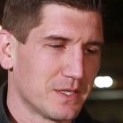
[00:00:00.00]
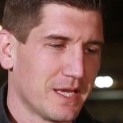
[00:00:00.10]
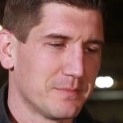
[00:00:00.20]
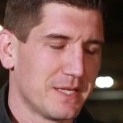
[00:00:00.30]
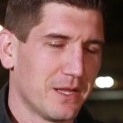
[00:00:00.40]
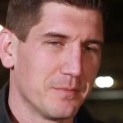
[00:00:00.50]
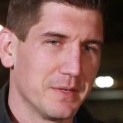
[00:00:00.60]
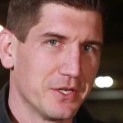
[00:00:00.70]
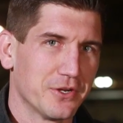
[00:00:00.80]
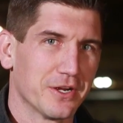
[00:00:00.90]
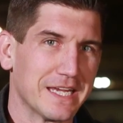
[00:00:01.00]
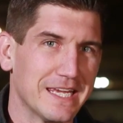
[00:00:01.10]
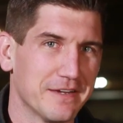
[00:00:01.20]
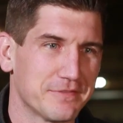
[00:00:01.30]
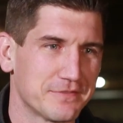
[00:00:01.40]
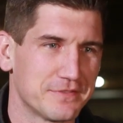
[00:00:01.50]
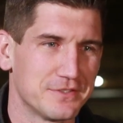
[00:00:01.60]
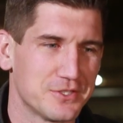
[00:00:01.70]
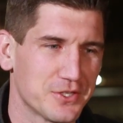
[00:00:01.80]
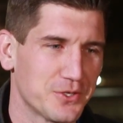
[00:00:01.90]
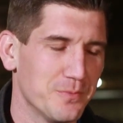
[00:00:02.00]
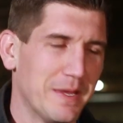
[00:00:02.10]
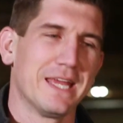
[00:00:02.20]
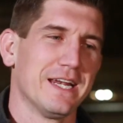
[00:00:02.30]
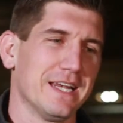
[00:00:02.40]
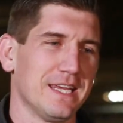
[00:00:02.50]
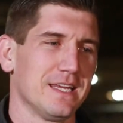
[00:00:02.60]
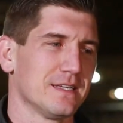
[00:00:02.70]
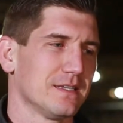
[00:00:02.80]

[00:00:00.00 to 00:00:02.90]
kept telling me, "You're a gift to humanity."